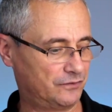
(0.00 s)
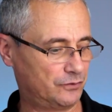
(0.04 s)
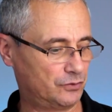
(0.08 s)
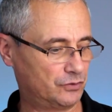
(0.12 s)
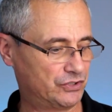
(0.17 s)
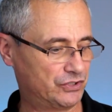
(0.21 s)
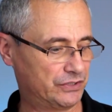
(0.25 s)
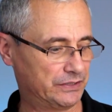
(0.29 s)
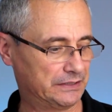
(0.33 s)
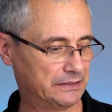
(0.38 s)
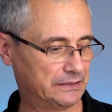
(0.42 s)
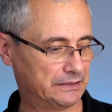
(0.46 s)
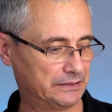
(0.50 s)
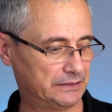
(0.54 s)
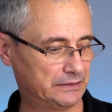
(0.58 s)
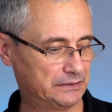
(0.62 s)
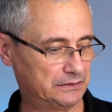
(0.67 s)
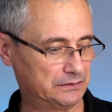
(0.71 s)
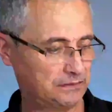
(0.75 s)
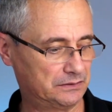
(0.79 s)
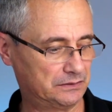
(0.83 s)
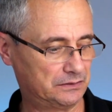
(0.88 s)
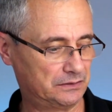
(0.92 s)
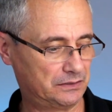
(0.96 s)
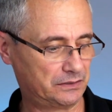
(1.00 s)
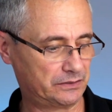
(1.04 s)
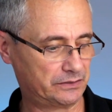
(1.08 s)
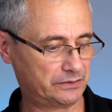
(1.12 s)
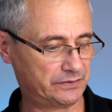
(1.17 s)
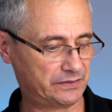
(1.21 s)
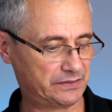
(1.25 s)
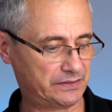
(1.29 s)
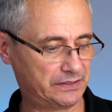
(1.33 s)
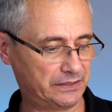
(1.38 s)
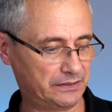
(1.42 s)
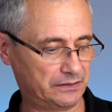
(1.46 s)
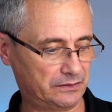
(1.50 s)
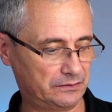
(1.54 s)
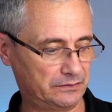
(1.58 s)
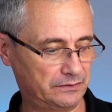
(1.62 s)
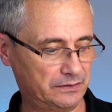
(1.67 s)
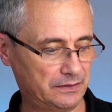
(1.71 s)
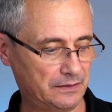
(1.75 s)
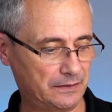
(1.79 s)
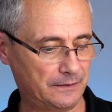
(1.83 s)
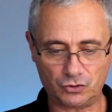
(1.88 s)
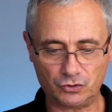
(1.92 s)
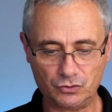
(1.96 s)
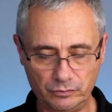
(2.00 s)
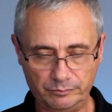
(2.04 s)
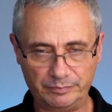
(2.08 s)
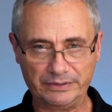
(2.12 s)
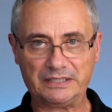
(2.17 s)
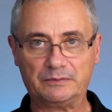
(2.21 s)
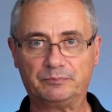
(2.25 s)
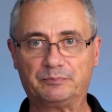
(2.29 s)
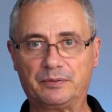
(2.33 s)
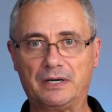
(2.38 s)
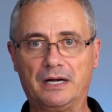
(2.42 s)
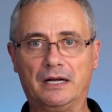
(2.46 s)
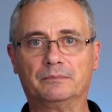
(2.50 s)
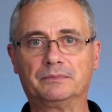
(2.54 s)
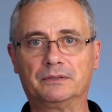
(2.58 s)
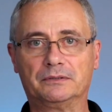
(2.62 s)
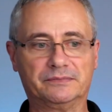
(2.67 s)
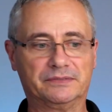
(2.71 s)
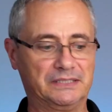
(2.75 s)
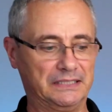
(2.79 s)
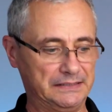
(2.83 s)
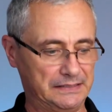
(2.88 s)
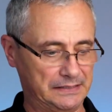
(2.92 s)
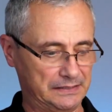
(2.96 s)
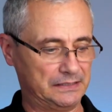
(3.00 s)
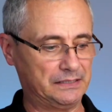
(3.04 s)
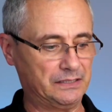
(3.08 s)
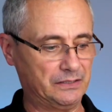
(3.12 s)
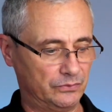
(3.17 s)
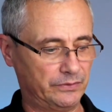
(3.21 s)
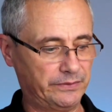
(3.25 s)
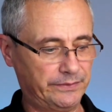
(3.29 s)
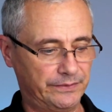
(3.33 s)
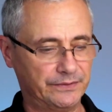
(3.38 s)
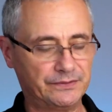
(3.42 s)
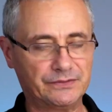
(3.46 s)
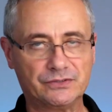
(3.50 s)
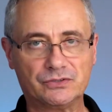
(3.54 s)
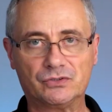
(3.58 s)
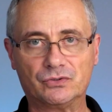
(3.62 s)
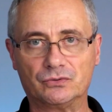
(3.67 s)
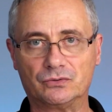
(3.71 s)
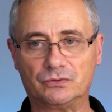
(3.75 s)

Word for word: unfortunately. There are still two big problems I see with this